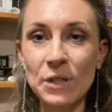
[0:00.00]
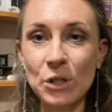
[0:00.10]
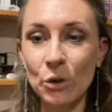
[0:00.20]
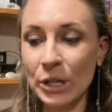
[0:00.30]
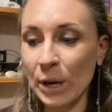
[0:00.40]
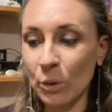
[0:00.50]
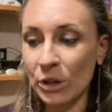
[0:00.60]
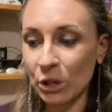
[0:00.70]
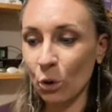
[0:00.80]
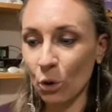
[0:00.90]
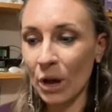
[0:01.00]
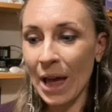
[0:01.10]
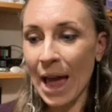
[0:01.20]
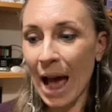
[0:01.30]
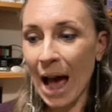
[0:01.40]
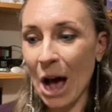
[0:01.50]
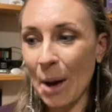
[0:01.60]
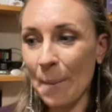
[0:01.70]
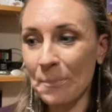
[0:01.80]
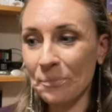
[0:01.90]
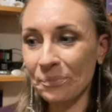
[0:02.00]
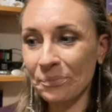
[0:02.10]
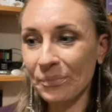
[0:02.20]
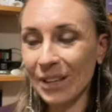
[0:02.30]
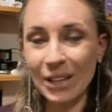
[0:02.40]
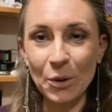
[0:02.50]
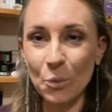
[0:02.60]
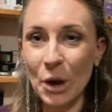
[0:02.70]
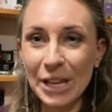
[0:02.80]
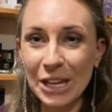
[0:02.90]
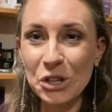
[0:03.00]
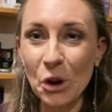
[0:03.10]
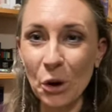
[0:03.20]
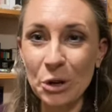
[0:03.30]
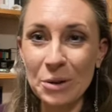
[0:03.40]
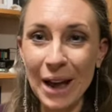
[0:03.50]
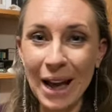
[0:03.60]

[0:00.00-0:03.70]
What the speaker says: So whether you're like working in your own,